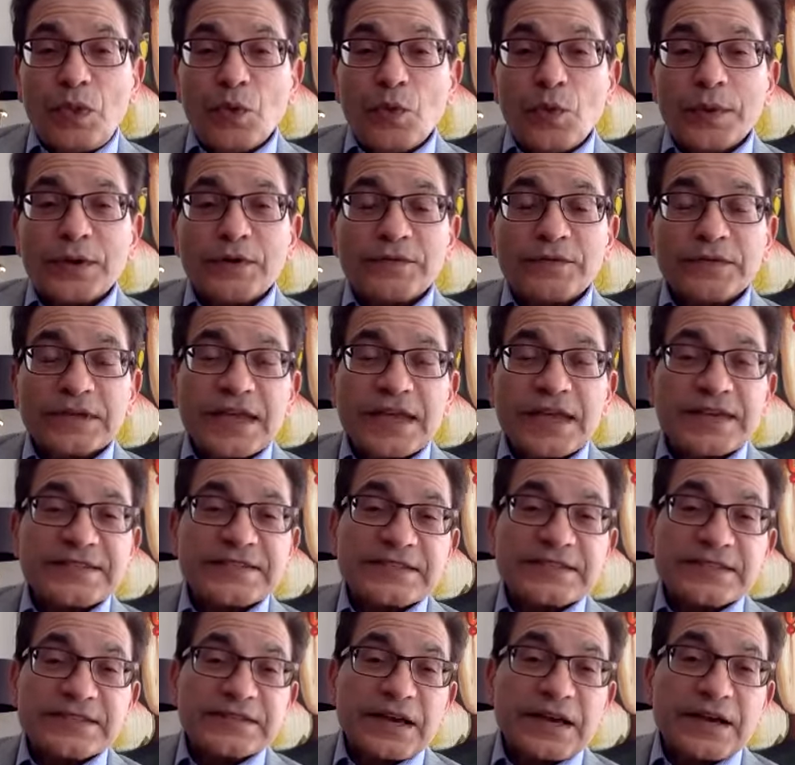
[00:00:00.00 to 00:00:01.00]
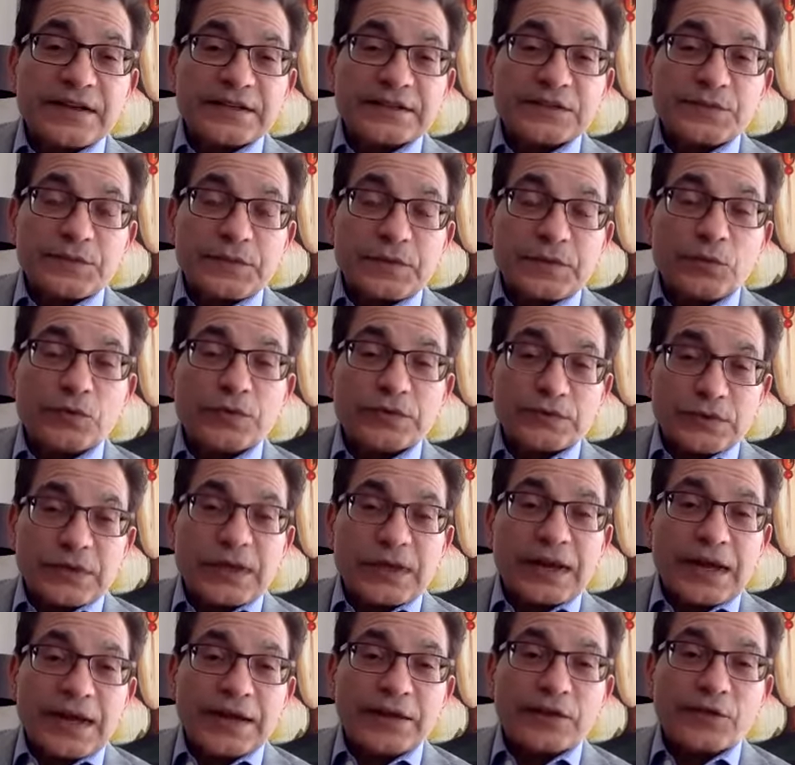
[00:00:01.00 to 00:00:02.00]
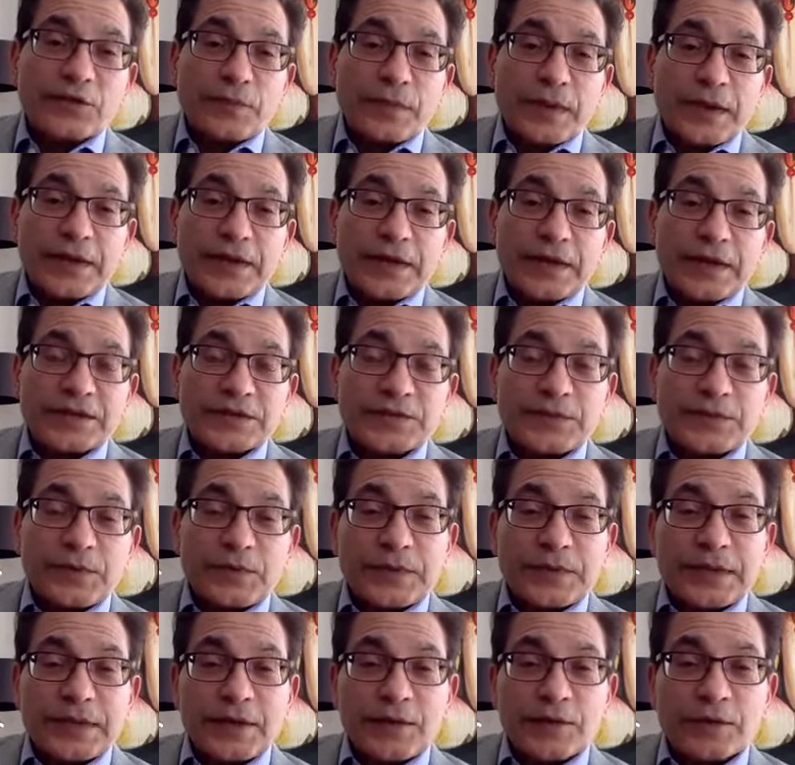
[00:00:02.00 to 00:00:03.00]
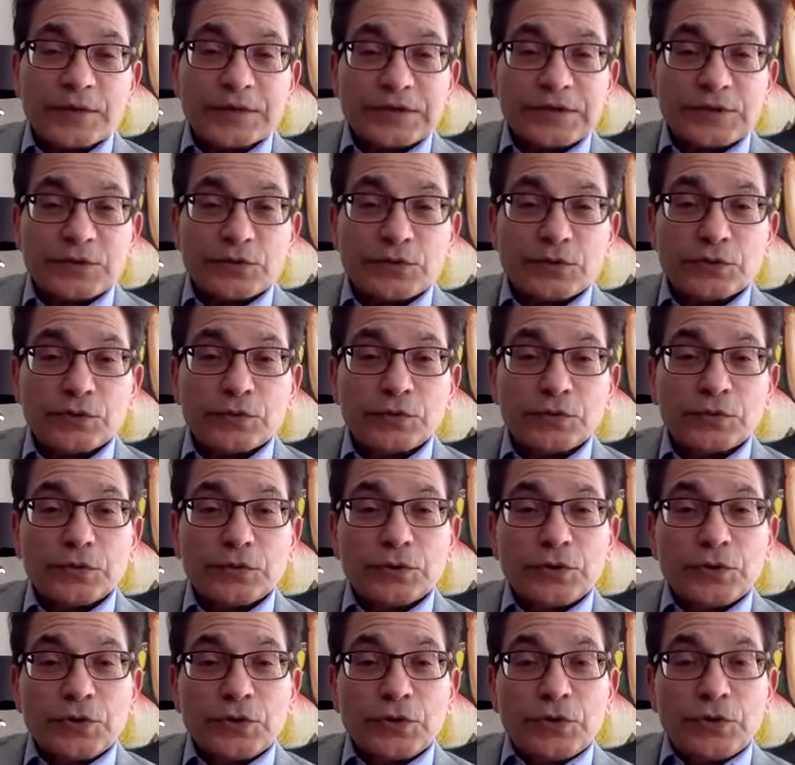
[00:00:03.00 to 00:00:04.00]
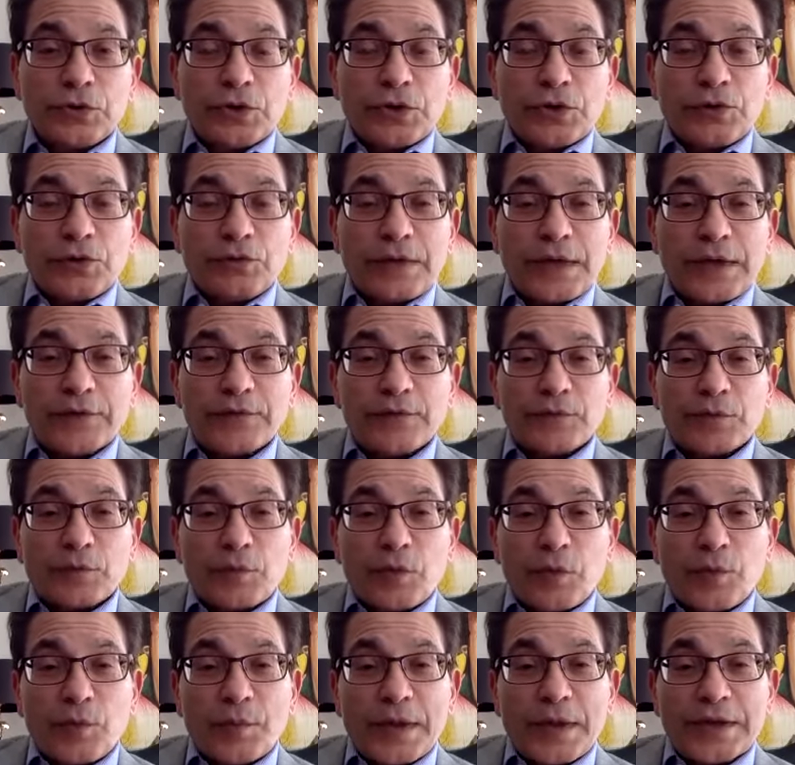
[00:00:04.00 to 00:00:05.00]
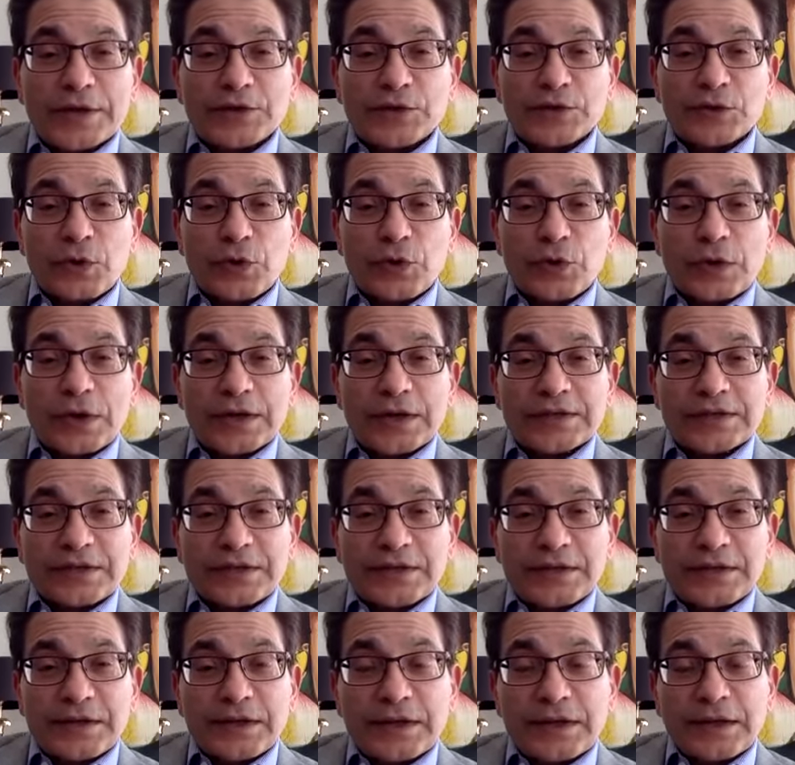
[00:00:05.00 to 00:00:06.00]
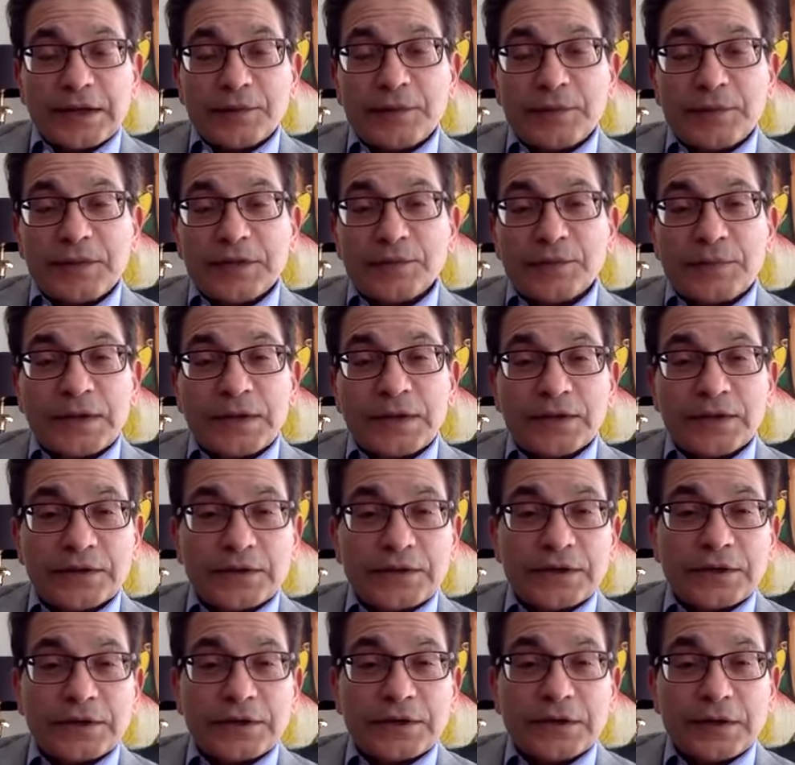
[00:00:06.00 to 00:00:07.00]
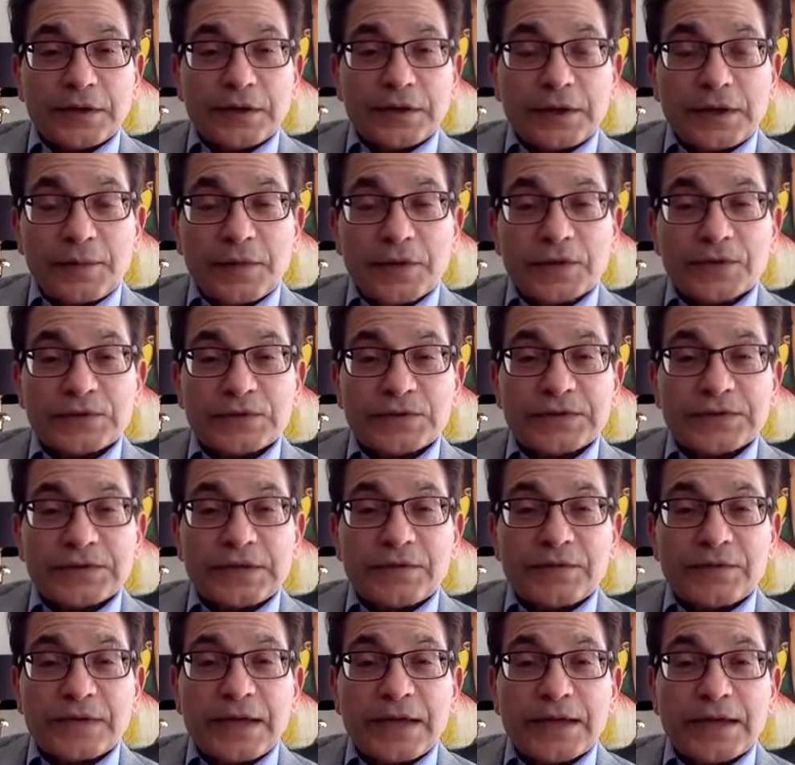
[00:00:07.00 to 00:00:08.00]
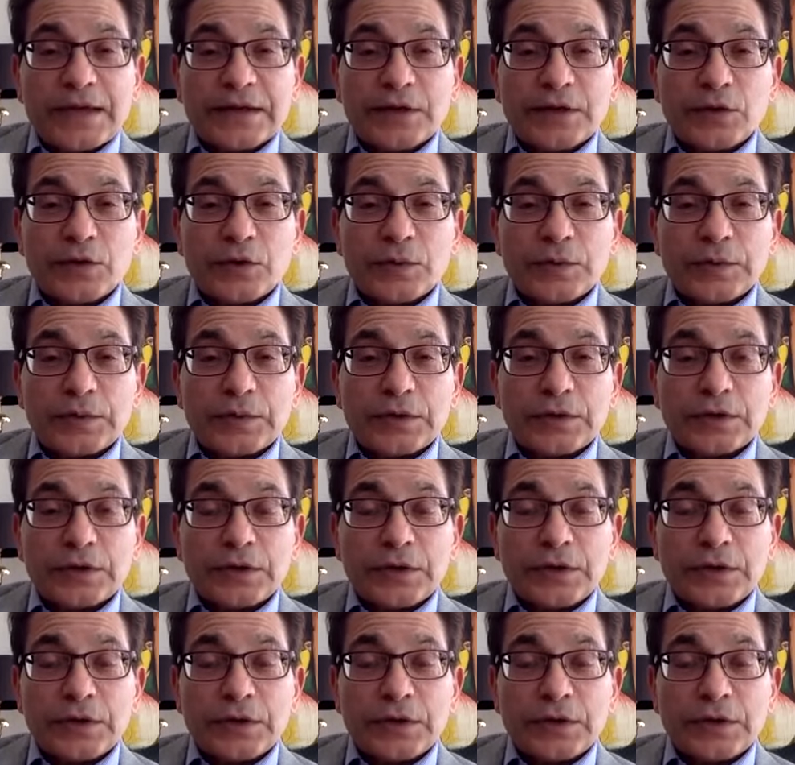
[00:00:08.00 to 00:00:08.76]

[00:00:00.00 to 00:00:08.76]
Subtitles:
one of the guests asked me, who was a client of mine, asked me whether I wanted to fly from Mumbai to Kolkata and meet Mother, because they were handing over